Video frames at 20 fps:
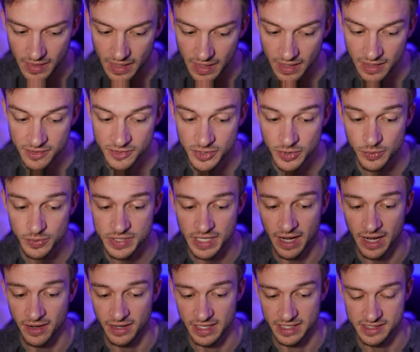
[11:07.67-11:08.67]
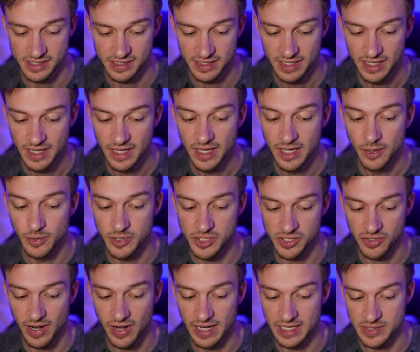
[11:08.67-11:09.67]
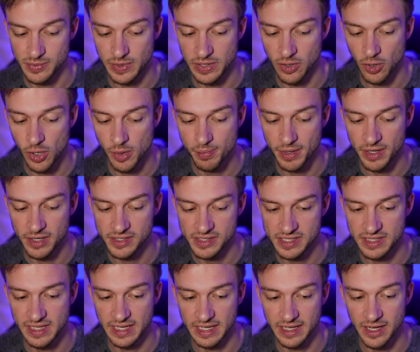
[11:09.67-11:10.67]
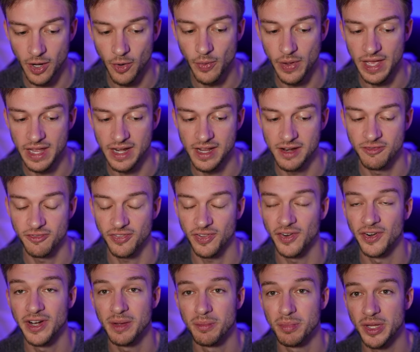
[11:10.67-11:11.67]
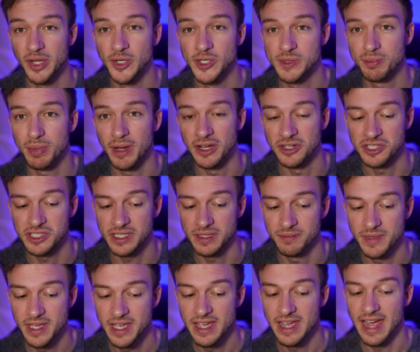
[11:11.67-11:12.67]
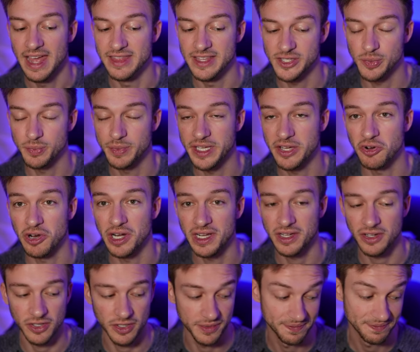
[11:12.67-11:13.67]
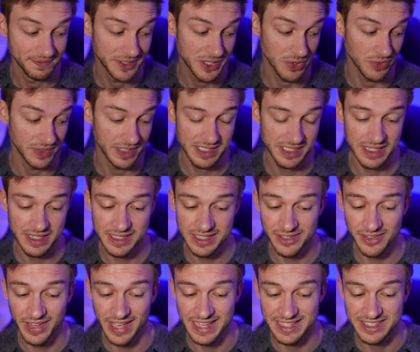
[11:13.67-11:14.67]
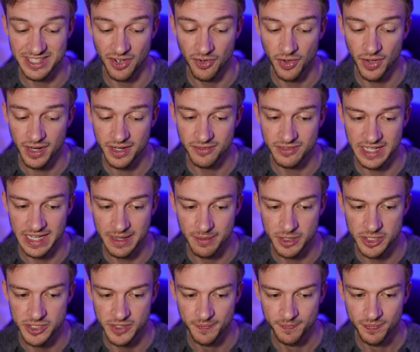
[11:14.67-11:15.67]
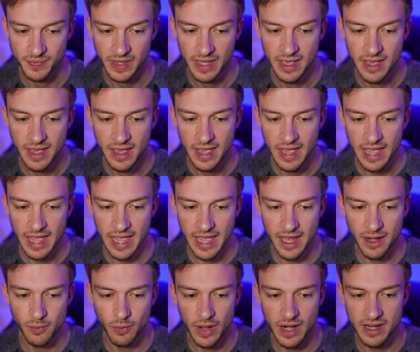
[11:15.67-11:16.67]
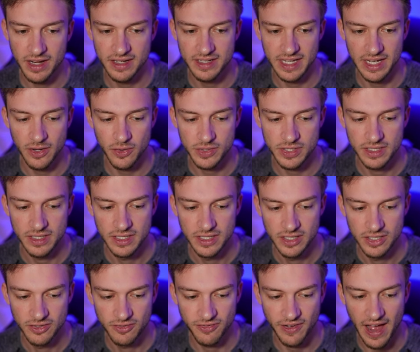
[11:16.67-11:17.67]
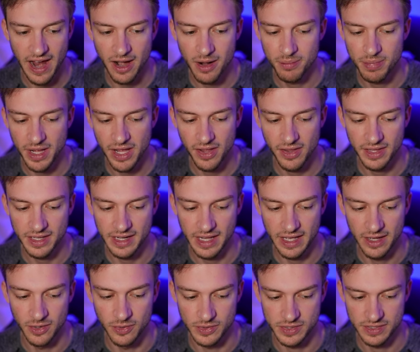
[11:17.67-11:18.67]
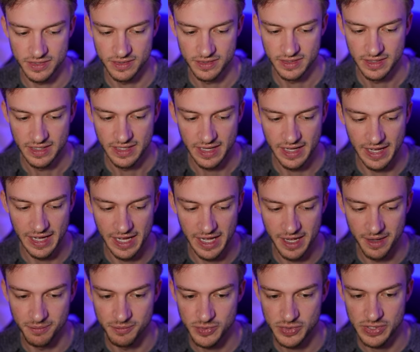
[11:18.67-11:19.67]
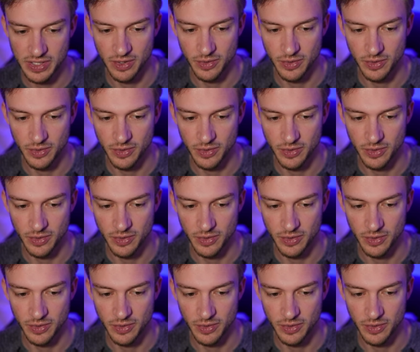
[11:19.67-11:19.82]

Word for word: two targets which is great because we can hold purse and then go in and flurry of blows punch them and this will be critical so this can deal a ton of damage and when in doubt fireball it out. Um, so you